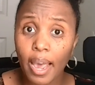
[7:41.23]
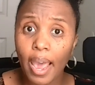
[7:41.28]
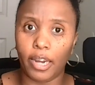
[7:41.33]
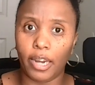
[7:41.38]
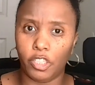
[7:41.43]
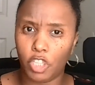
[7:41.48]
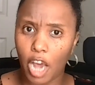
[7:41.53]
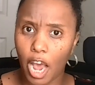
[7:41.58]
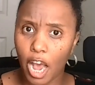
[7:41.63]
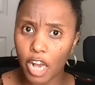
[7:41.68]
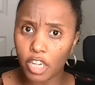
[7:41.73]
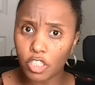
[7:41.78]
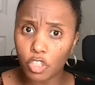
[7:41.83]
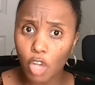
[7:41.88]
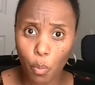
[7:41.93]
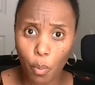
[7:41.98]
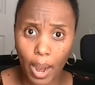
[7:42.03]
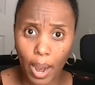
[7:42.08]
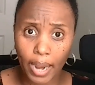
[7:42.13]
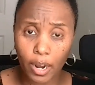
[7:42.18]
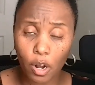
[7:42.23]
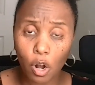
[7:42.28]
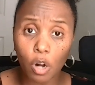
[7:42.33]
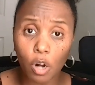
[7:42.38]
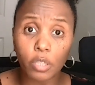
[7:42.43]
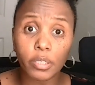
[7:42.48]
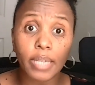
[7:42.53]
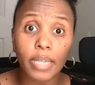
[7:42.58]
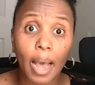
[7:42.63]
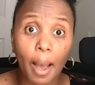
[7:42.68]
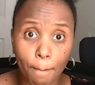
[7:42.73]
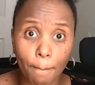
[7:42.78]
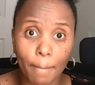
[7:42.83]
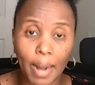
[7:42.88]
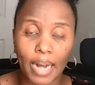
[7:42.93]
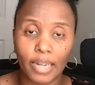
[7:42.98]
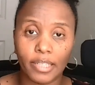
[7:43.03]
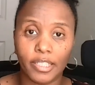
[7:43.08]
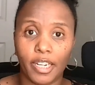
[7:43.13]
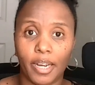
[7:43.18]
and tax records
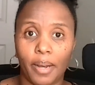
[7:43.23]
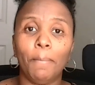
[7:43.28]
matter.